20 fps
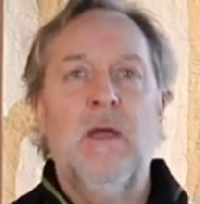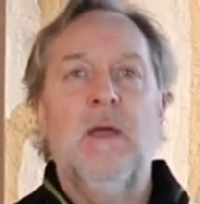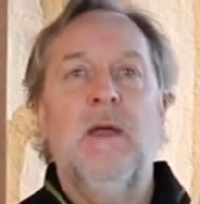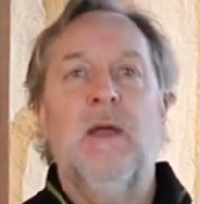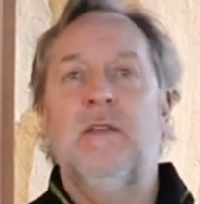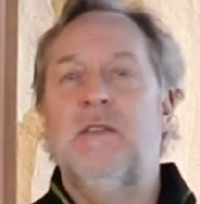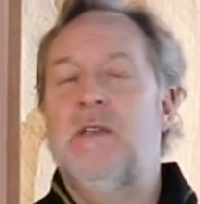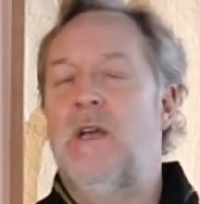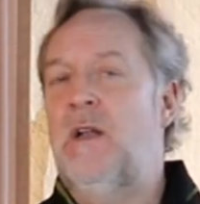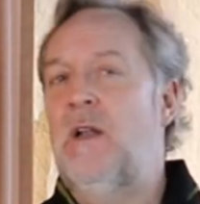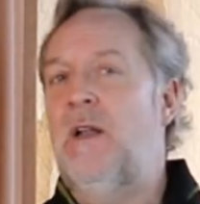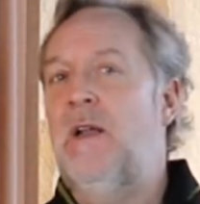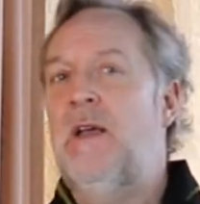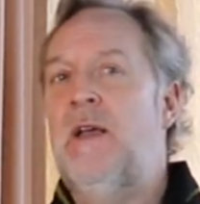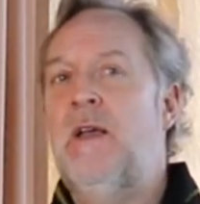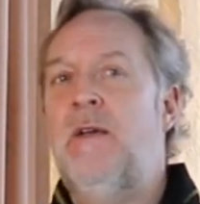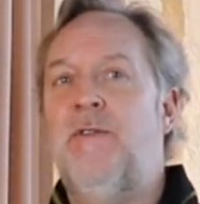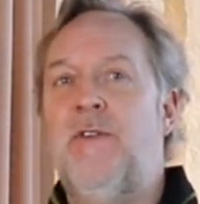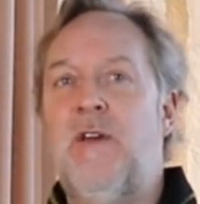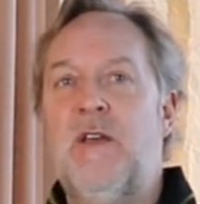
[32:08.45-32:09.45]
And
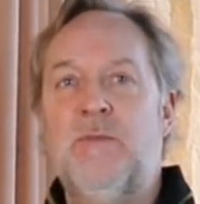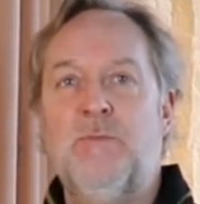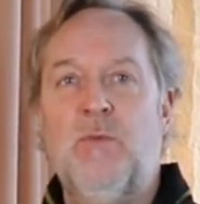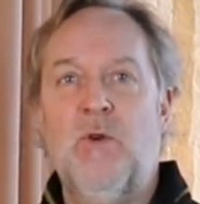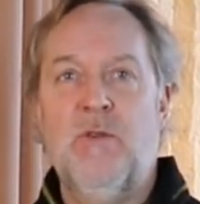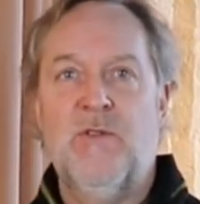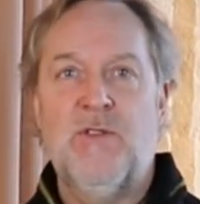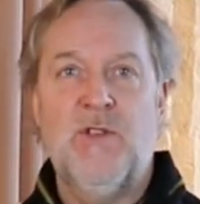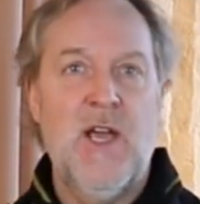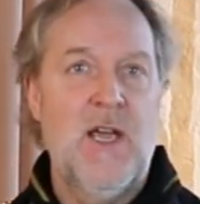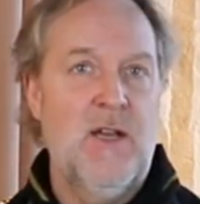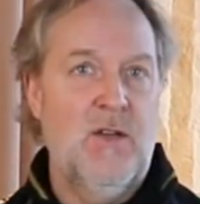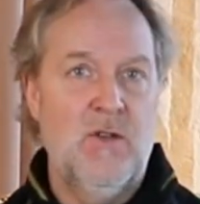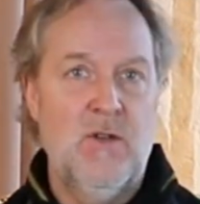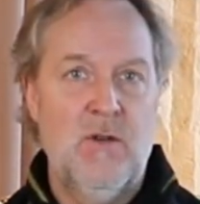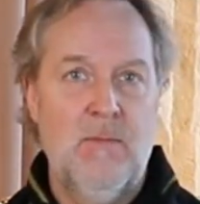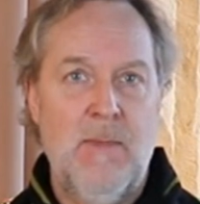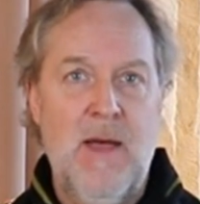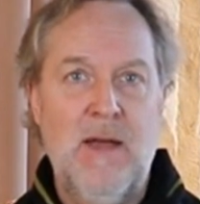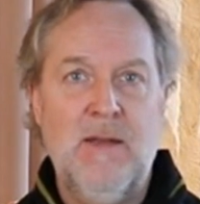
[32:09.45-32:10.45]
suddenly Facebook changed
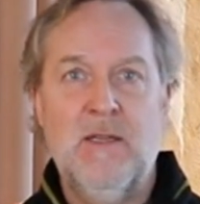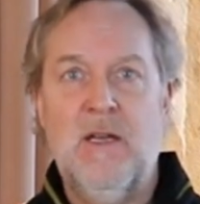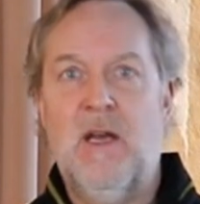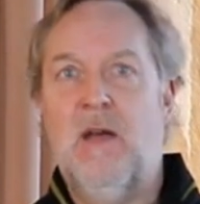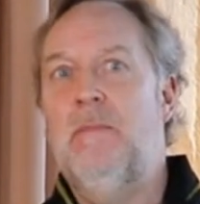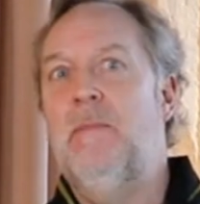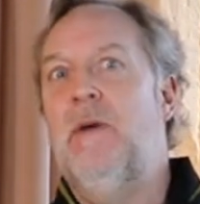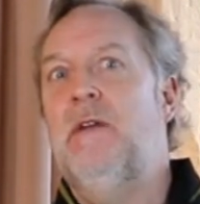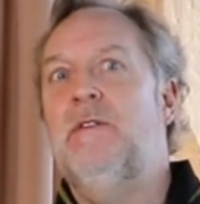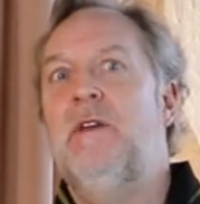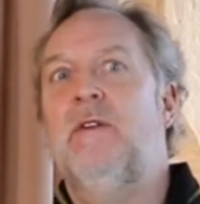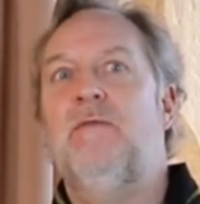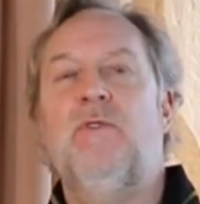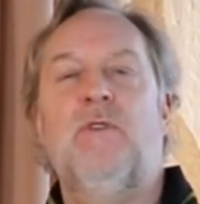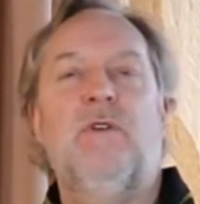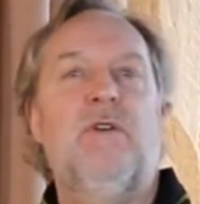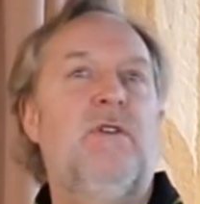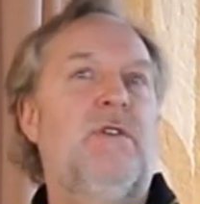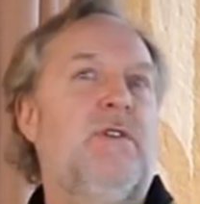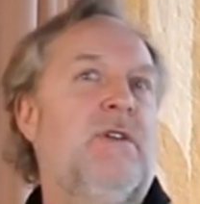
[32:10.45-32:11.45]
to
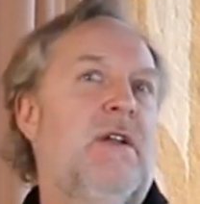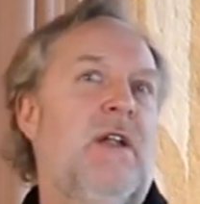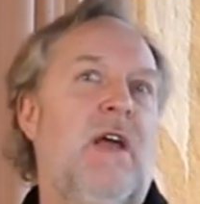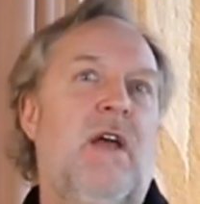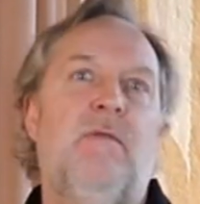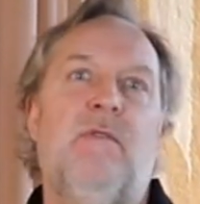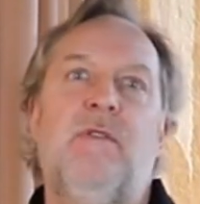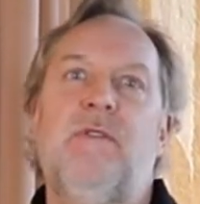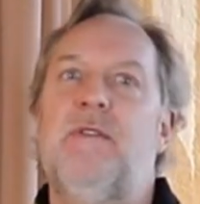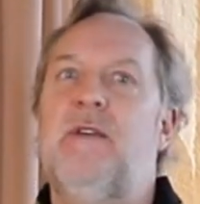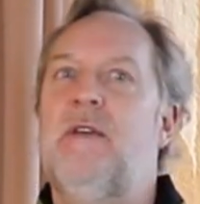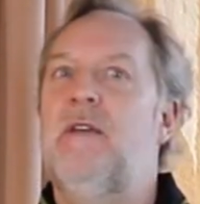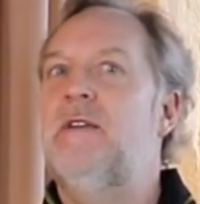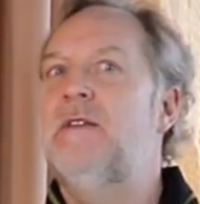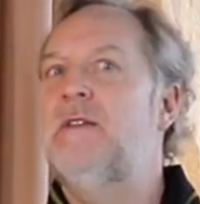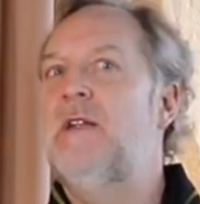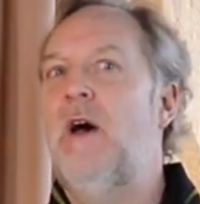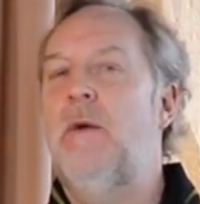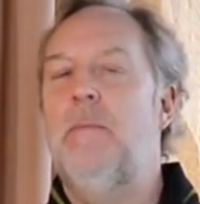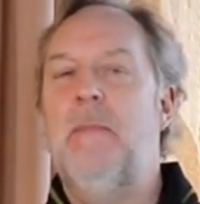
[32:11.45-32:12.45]
metaverse, and everything
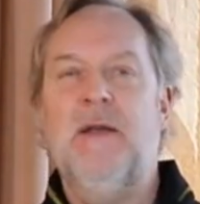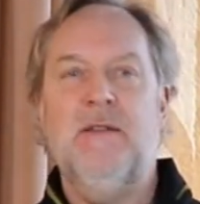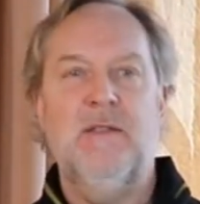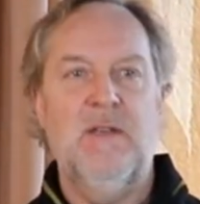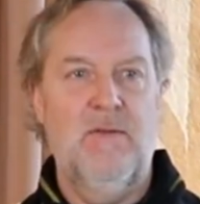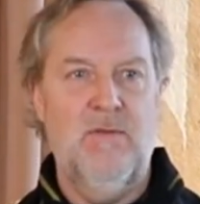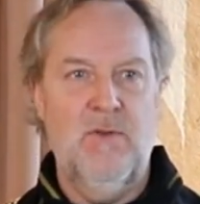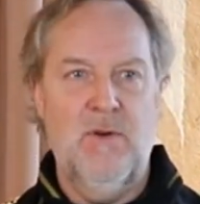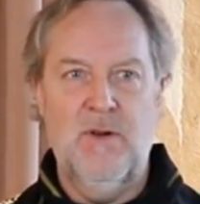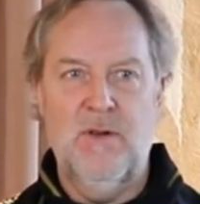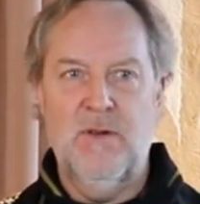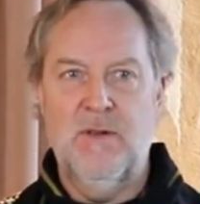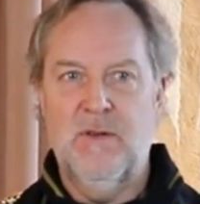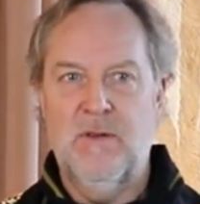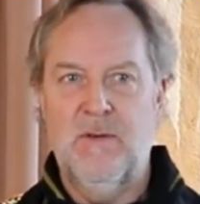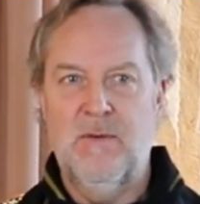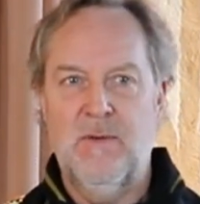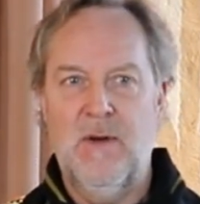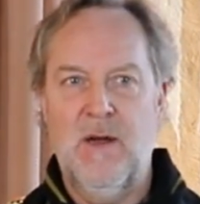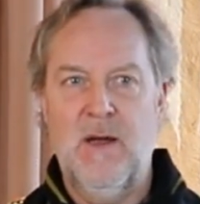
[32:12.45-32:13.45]
is now
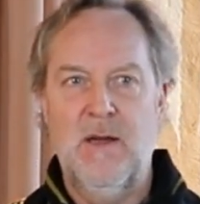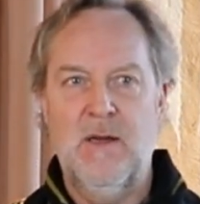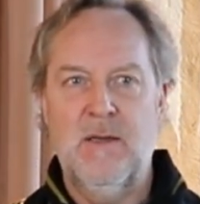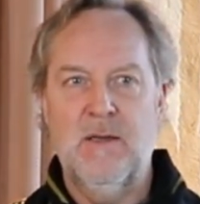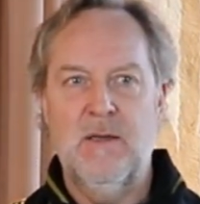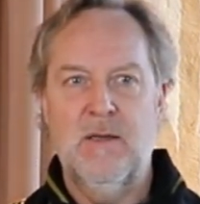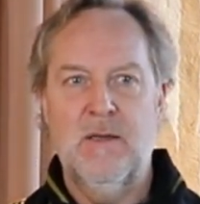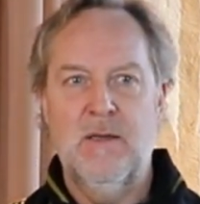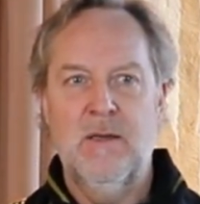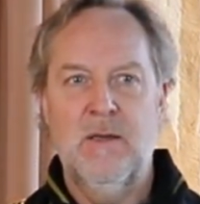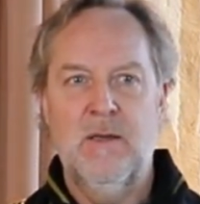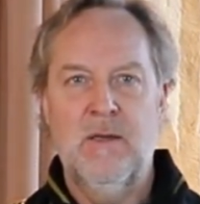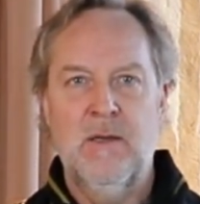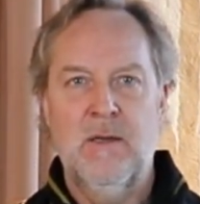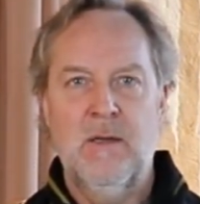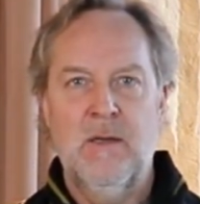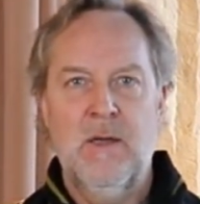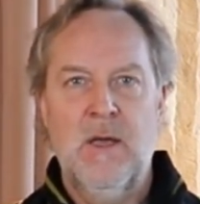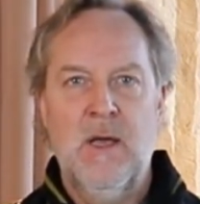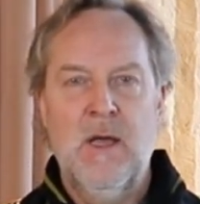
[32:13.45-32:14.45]
metaverse, right?
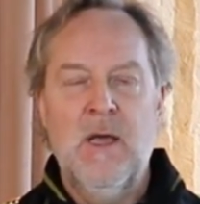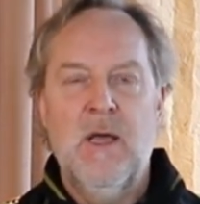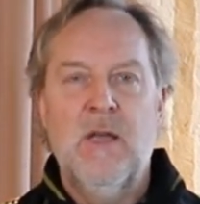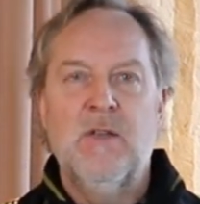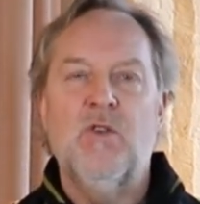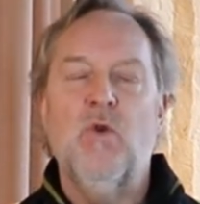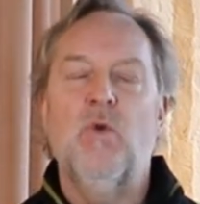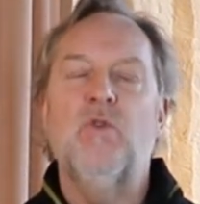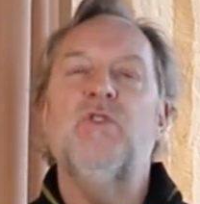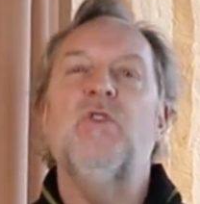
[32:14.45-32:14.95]
So